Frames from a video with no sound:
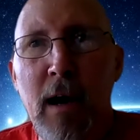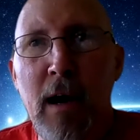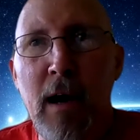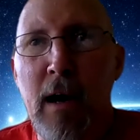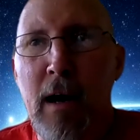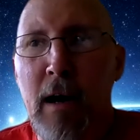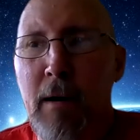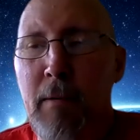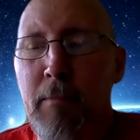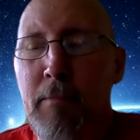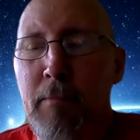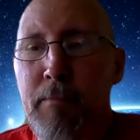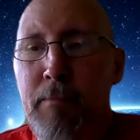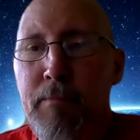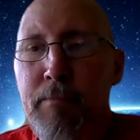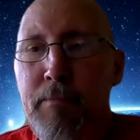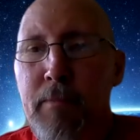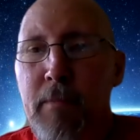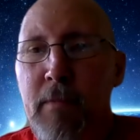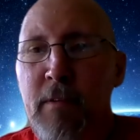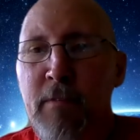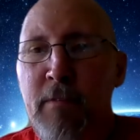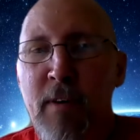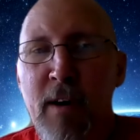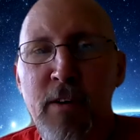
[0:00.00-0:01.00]
Um,
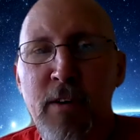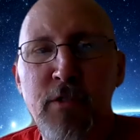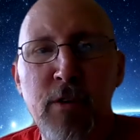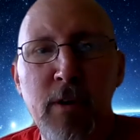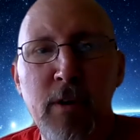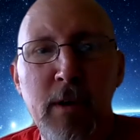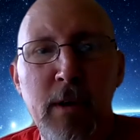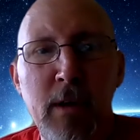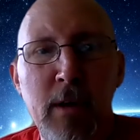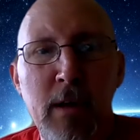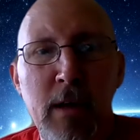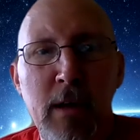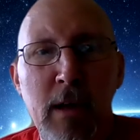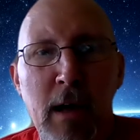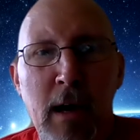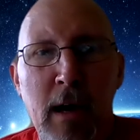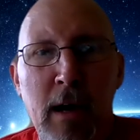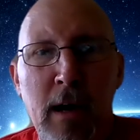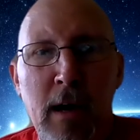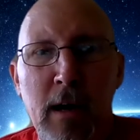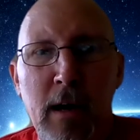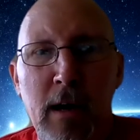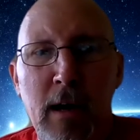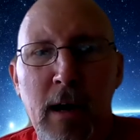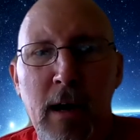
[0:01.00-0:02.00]
eventually,
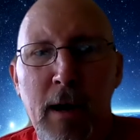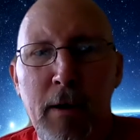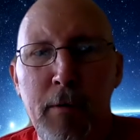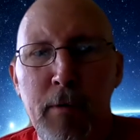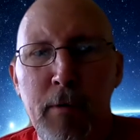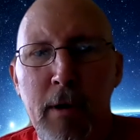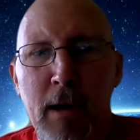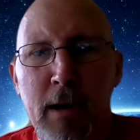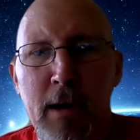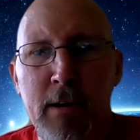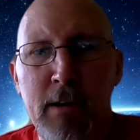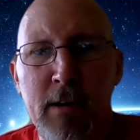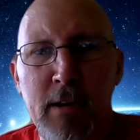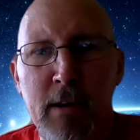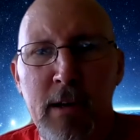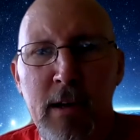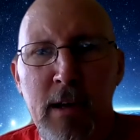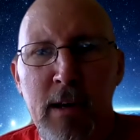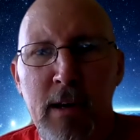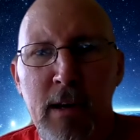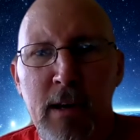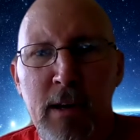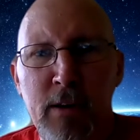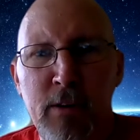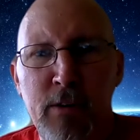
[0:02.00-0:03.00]
uh, I would like to
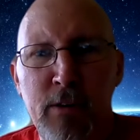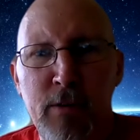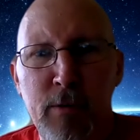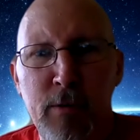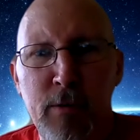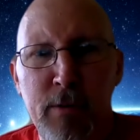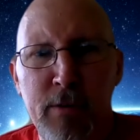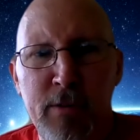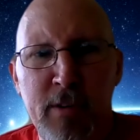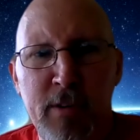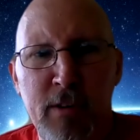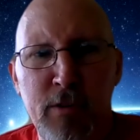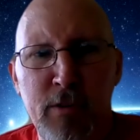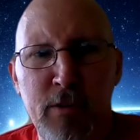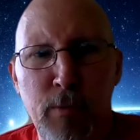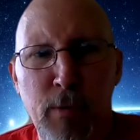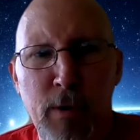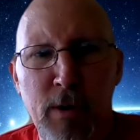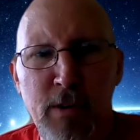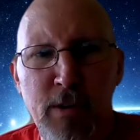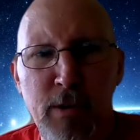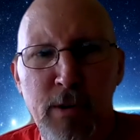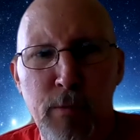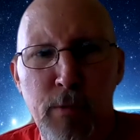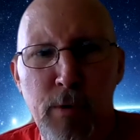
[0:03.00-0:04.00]
get into a
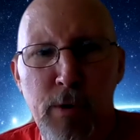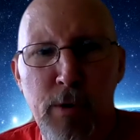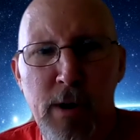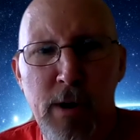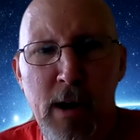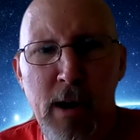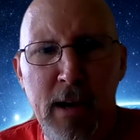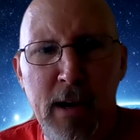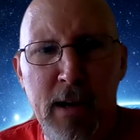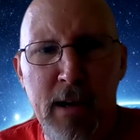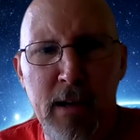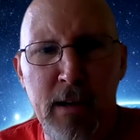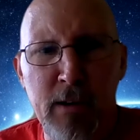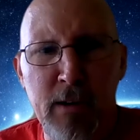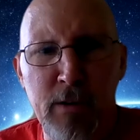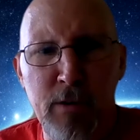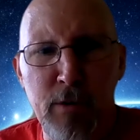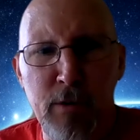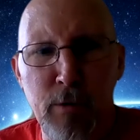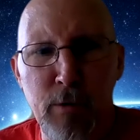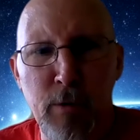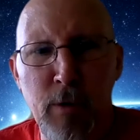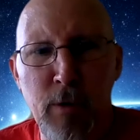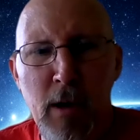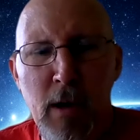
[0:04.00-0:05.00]
situation where I can
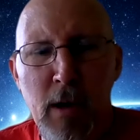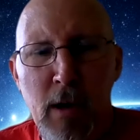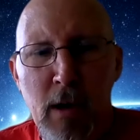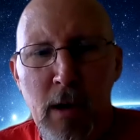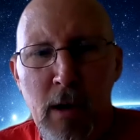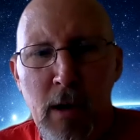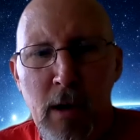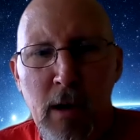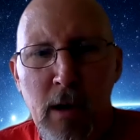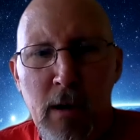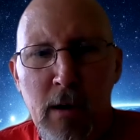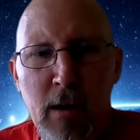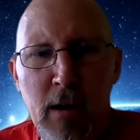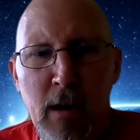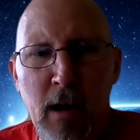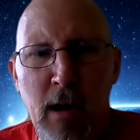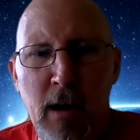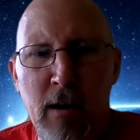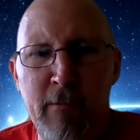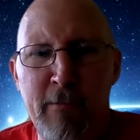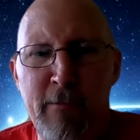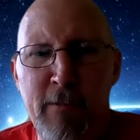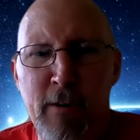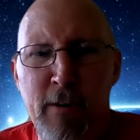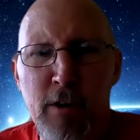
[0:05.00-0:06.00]
do
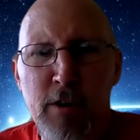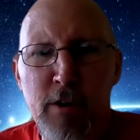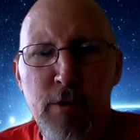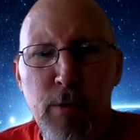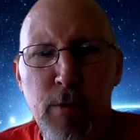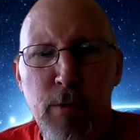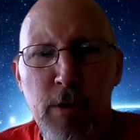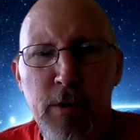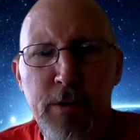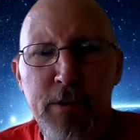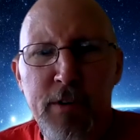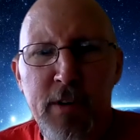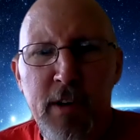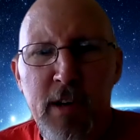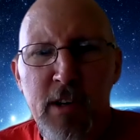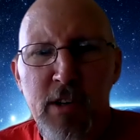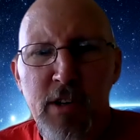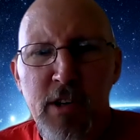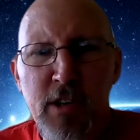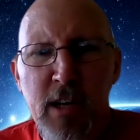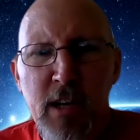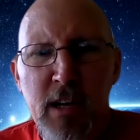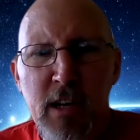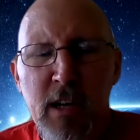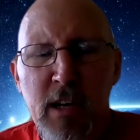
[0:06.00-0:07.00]
uh, virtual
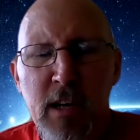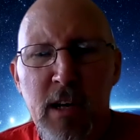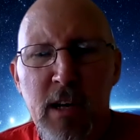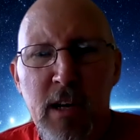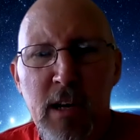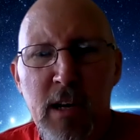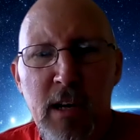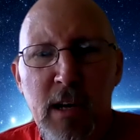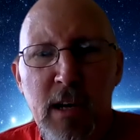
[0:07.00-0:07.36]
teaching,